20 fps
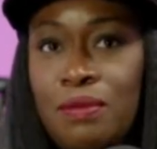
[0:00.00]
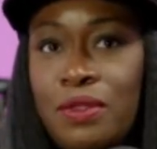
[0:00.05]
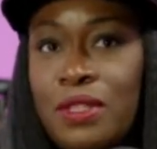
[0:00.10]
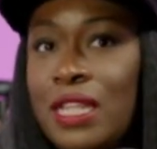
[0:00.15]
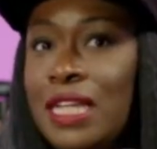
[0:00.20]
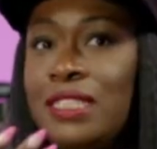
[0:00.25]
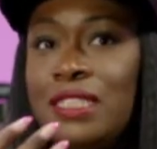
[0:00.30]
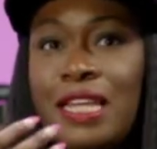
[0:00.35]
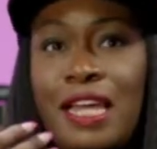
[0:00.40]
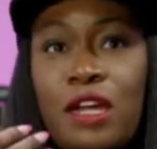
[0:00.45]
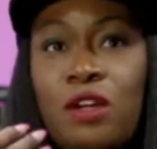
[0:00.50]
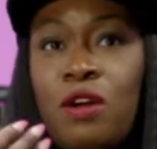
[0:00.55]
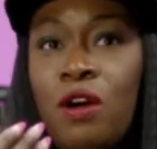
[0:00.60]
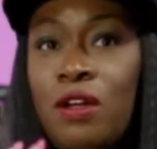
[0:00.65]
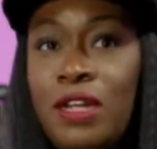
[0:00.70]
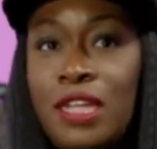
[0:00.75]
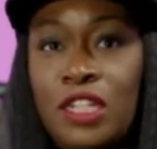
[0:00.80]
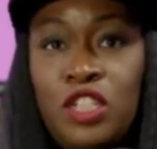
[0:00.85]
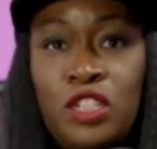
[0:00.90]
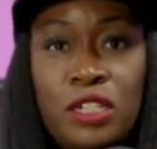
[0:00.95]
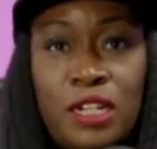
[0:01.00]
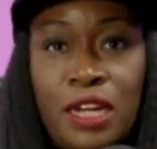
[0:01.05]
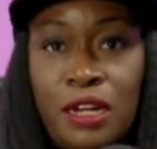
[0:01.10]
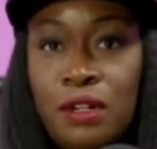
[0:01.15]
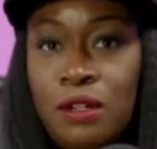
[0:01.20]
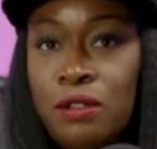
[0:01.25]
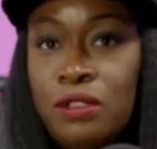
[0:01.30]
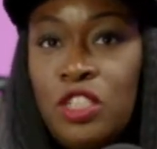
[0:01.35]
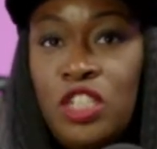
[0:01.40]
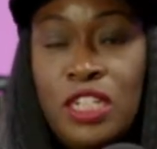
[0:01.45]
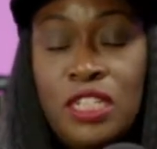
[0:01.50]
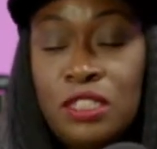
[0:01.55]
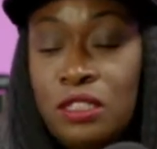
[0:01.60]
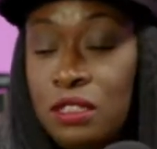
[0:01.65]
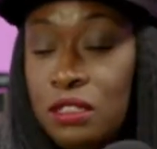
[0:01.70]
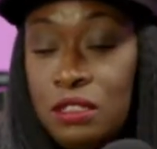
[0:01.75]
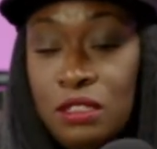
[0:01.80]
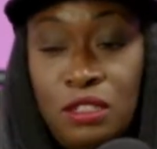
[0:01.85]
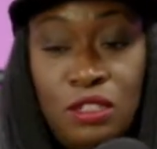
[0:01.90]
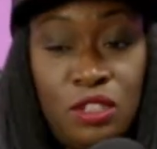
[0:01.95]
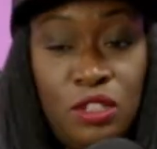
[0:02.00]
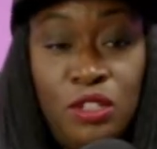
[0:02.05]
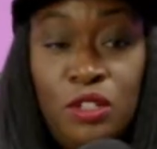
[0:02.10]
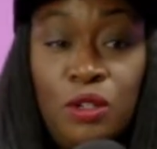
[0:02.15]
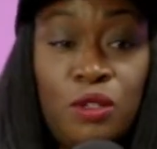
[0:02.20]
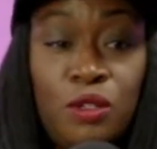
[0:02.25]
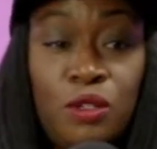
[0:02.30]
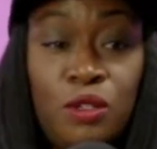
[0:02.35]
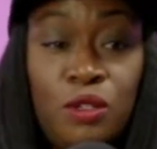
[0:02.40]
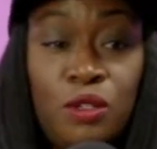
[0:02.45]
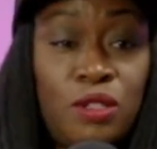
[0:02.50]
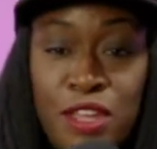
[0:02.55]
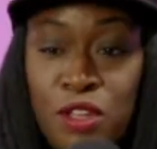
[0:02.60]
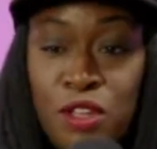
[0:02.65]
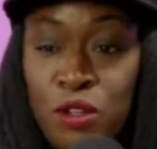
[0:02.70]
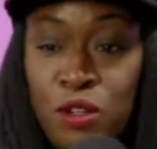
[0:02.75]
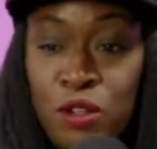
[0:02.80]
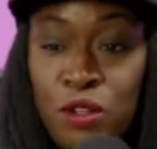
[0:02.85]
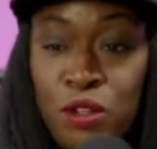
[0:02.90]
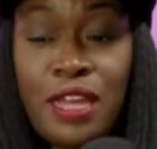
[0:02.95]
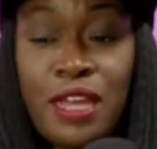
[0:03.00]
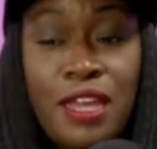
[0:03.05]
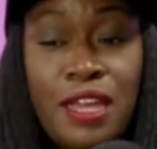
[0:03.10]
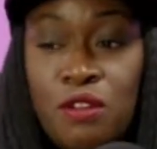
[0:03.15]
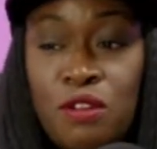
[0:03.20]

Let's say a college girl, you're there, you're just